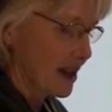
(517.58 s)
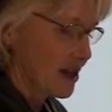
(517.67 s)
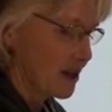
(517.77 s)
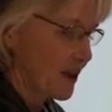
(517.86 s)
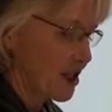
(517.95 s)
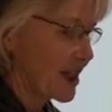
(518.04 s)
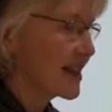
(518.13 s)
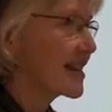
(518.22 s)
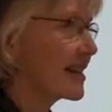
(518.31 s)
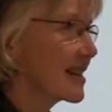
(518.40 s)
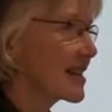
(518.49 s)
So when she
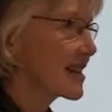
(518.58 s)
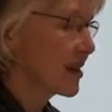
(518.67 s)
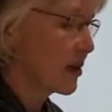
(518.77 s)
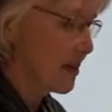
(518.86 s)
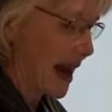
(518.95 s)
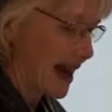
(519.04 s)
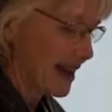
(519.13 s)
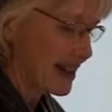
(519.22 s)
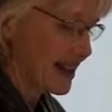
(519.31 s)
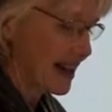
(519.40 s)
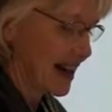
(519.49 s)
sent this little
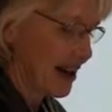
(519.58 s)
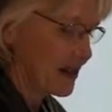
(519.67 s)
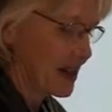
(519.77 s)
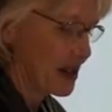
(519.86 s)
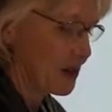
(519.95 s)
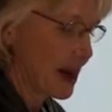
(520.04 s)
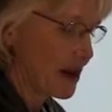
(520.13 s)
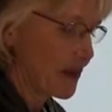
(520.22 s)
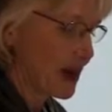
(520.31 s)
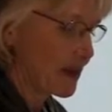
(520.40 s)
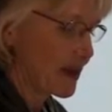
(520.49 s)
magazine out to as many
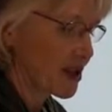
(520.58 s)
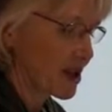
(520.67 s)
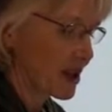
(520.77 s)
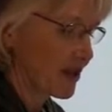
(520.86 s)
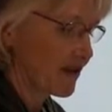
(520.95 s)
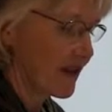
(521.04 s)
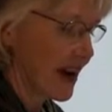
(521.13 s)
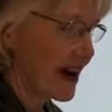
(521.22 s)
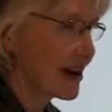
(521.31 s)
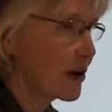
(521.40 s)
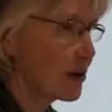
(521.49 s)
people as she could
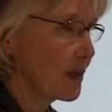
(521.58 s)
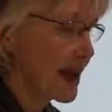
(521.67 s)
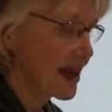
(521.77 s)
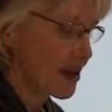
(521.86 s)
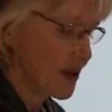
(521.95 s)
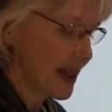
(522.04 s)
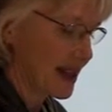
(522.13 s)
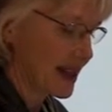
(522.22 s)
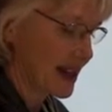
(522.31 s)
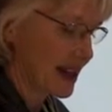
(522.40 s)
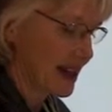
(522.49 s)
find who'd be
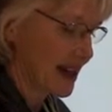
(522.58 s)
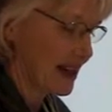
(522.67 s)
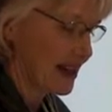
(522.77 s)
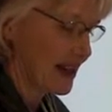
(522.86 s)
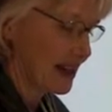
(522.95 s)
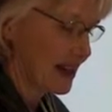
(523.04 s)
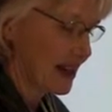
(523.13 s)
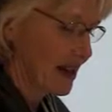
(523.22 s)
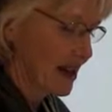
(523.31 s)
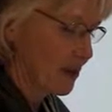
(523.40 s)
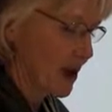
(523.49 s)
interested in it,
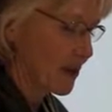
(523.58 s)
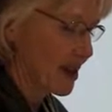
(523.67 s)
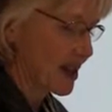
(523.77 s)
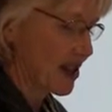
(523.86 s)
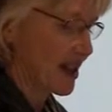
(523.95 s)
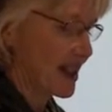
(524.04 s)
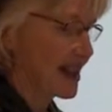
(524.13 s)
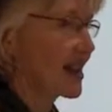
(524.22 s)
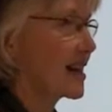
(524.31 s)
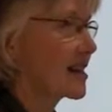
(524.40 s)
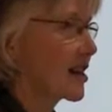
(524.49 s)
people started
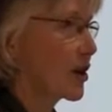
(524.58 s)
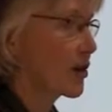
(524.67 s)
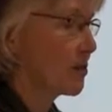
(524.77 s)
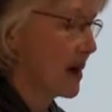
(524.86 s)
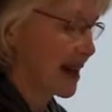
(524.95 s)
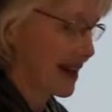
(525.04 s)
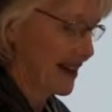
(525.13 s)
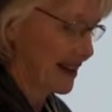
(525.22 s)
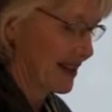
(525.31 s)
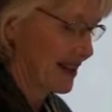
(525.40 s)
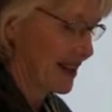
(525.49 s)
sending her money,
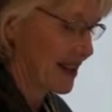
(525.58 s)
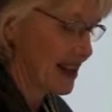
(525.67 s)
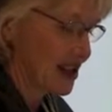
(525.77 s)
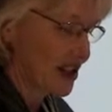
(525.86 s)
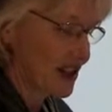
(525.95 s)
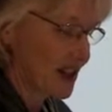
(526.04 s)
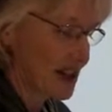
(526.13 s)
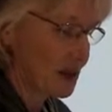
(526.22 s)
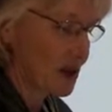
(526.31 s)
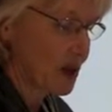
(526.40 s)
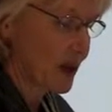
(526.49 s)
and they started
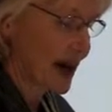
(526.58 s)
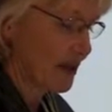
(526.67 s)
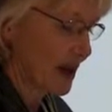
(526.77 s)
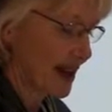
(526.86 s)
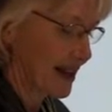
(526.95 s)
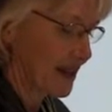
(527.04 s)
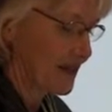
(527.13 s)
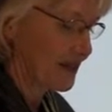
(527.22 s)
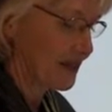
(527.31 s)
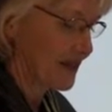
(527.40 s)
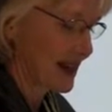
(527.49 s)
subscribing.
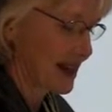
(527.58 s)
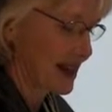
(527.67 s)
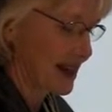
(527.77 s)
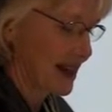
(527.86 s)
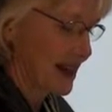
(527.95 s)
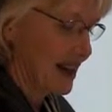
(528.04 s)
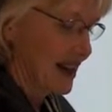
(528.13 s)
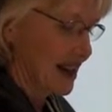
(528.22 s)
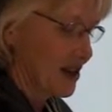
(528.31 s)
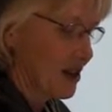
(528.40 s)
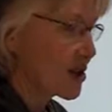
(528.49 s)

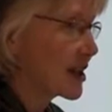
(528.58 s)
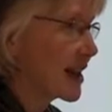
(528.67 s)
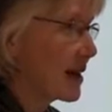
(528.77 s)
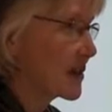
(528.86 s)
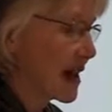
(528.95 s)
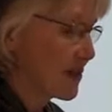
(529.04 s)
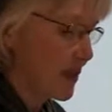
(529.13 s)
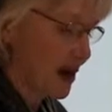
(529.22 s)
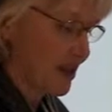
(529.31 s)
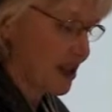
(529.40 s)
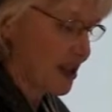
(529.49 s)
So she kept on
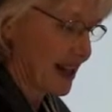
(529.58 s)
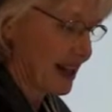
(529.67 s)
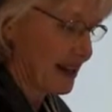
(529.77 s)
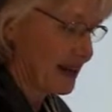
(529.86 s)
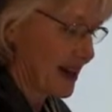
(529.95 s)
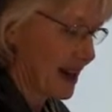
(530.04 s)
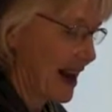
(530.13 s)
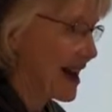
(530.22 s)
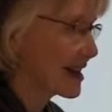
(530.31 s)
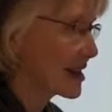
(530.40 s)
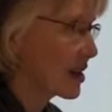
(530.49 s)
publishing and
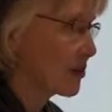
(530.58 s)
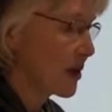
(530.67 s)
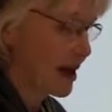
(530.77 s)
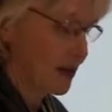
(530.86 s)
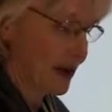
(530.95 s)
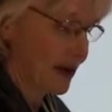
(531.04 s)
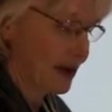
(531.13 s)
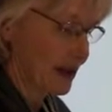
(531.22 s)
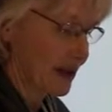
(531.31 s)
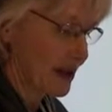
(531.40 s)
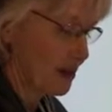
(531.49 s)
asking people
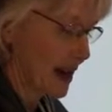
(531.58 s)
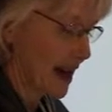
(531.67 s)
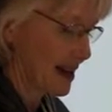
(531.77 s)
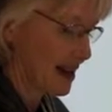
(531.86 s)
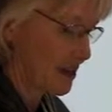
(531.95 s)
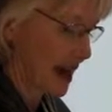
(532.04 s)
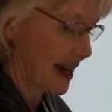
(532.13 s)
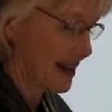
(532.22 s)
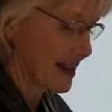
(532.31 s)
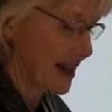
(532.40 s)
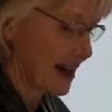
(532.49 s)
to pass the
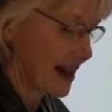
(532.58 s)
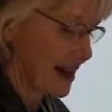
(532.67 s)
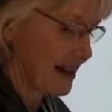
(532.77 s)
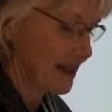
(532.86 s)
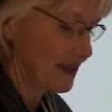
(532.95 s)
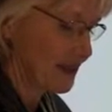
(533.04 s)
magazine on.